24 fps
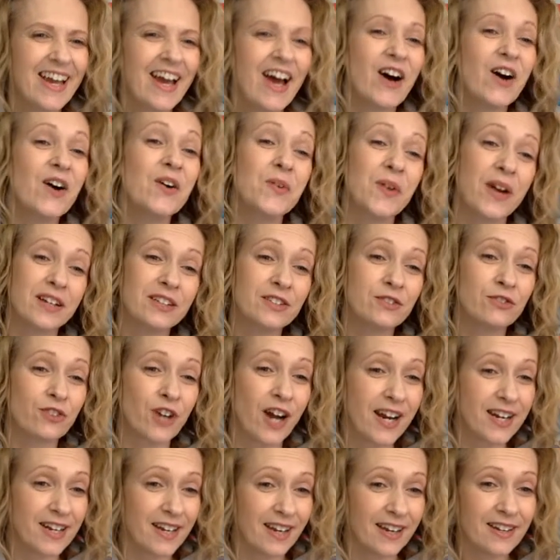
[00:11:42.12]
Oh, and
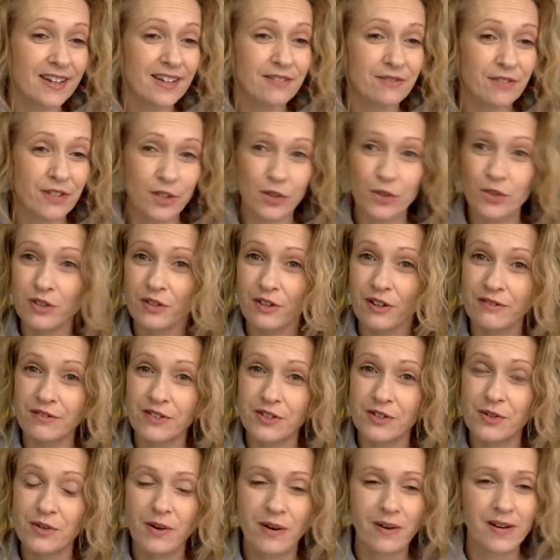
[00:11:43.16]
Friday, for those of
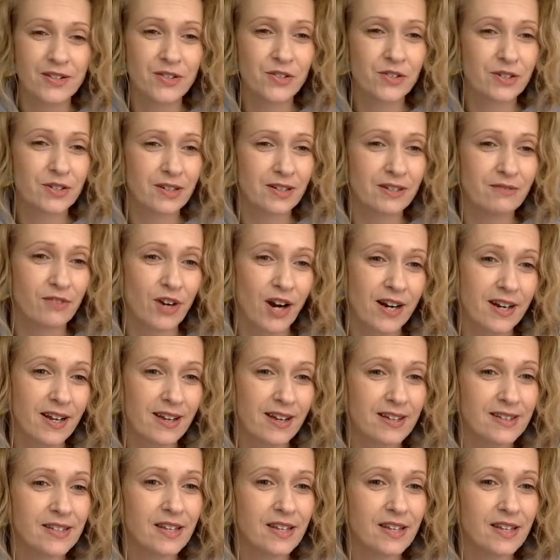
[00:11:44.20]
you who are interested, Friday is